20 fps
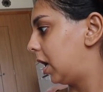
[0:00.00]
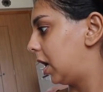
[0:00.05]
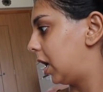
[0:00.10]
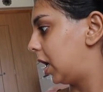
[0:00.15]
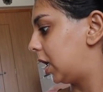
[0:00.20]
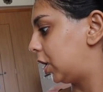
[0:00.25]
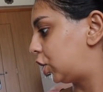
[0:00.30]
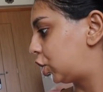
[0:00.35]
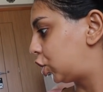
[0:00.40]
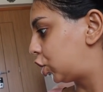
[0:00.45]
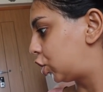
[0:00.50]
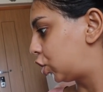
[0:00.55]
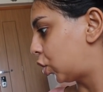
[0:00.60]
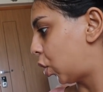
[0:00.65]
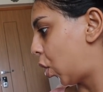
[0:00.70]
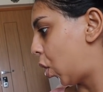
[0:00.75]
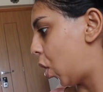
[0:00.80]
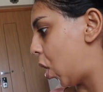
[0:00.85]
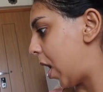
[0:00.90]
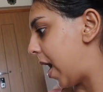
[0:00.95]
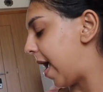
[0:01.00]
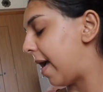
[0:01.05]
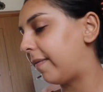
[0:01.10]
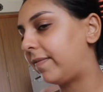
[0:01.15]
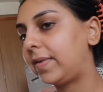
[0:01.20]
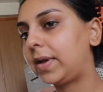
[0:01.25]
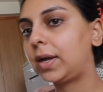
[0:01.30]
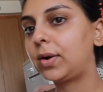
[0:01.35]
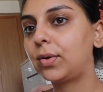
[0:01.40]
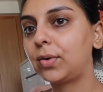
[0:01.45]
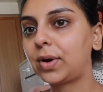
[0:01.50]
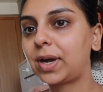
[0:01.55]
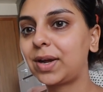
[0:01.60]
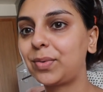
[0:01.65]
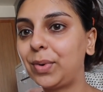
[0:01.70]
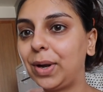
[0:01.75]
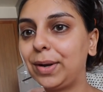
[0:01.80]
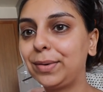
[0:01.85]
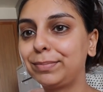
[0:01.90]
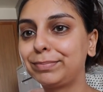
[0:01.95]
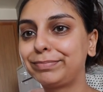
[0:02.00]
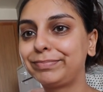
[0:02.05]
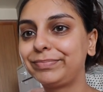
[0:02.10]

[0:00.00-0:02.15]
Okay, well,